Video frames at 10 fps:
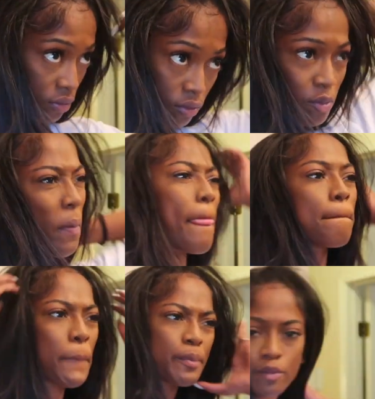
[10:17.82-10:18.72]
to my
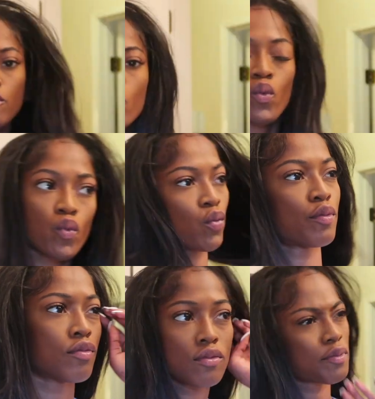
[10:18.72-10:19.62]
liking,
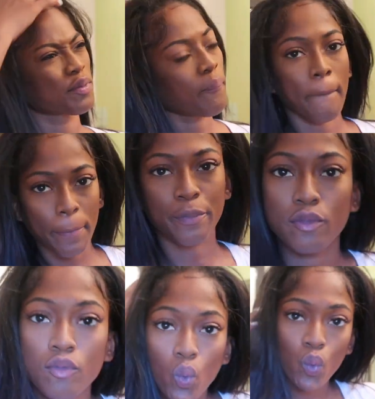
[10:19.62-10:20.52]
play with it,
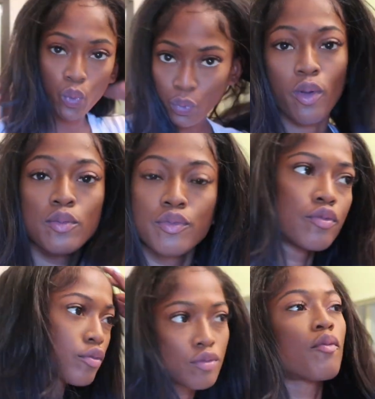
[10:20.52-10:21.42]
rock
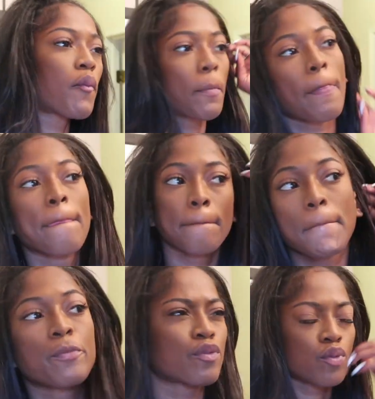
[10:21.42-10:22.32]
with it,
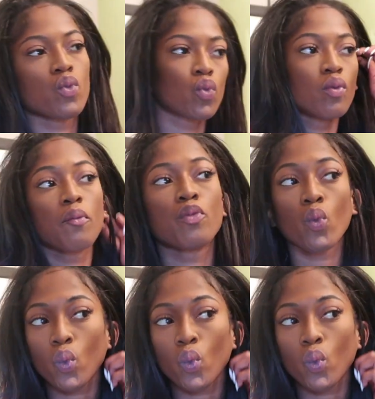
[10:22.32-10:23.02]
lean with it.